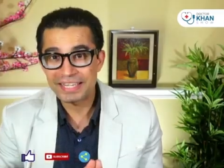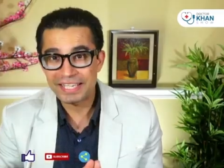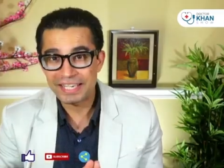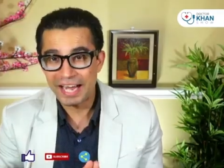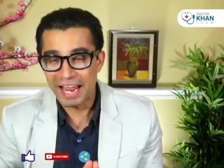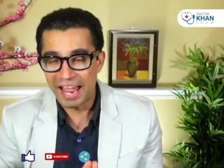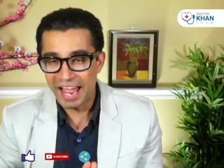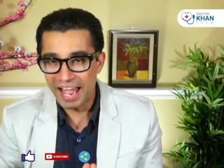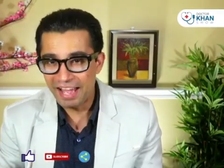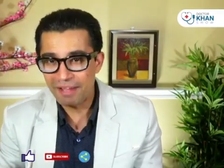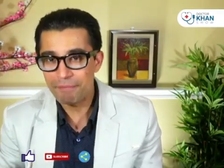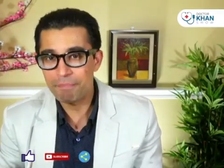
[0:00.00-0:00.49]
there
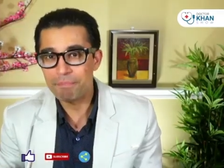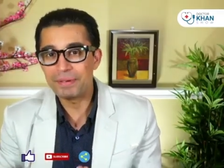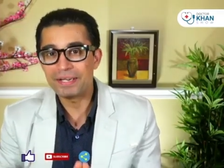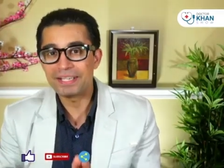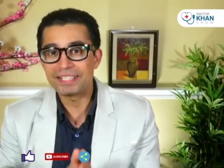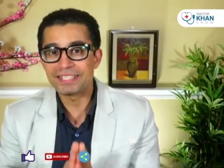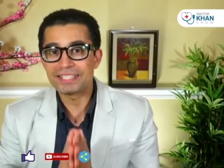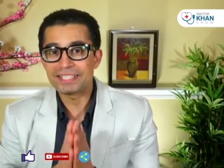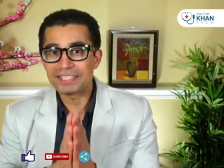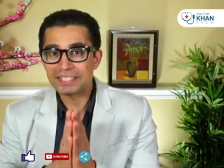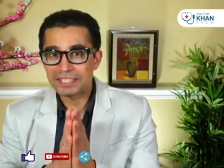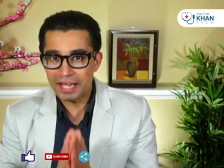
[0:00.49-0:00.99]
have
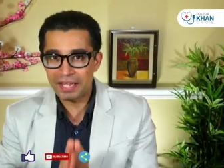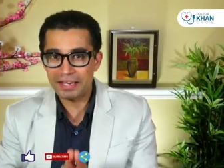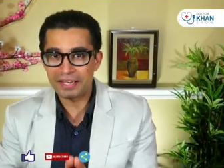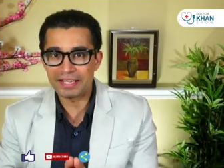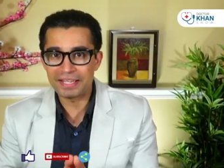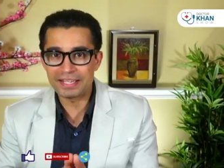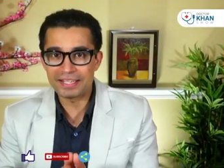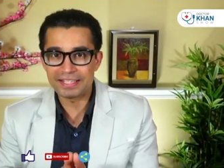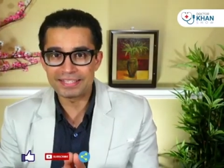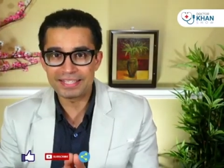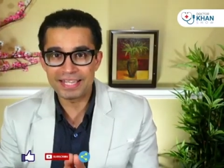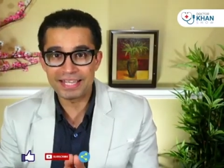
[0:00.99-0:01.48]
been
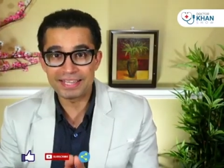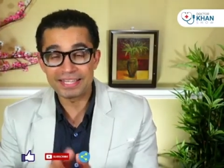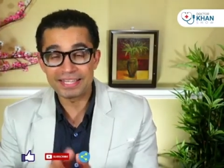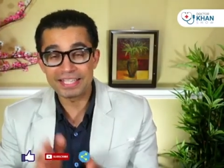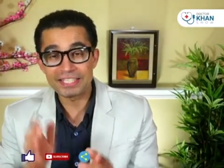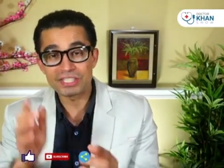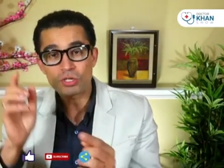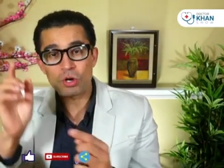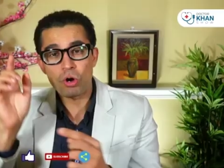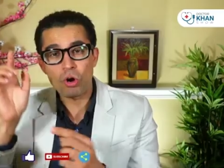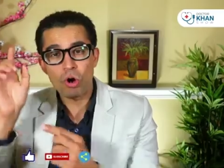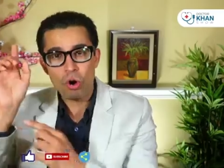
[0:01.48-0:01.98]
studies that
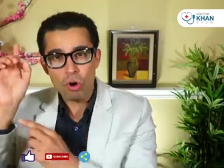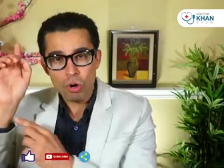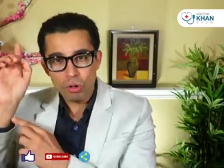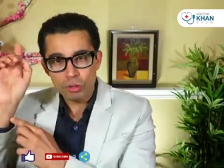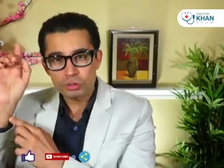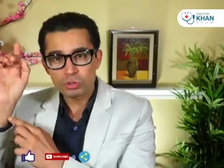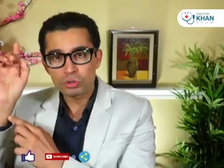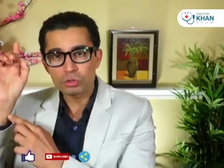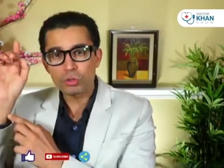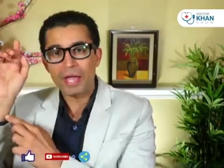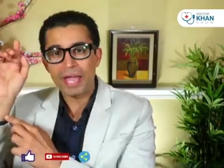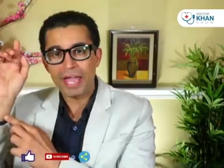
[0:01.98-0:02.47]
this
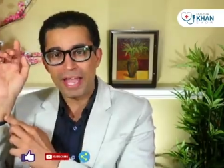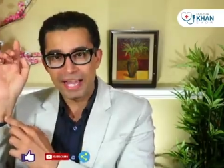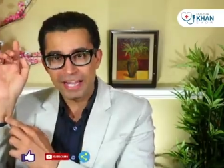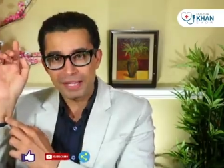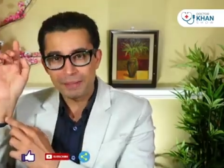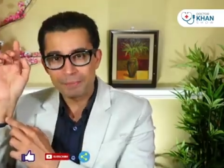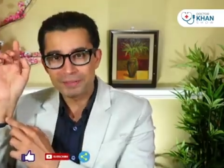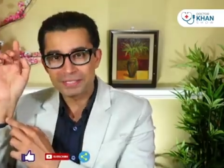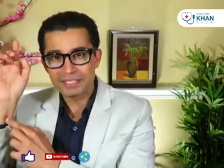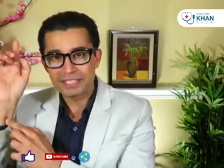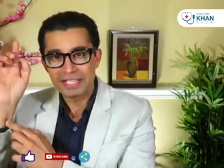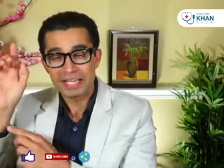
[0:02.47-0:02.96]
also
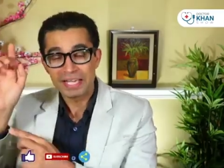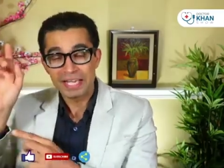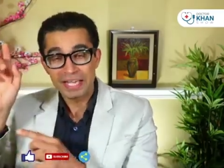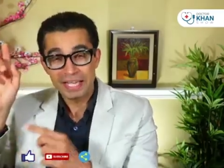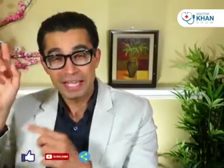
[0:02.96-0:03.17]
helps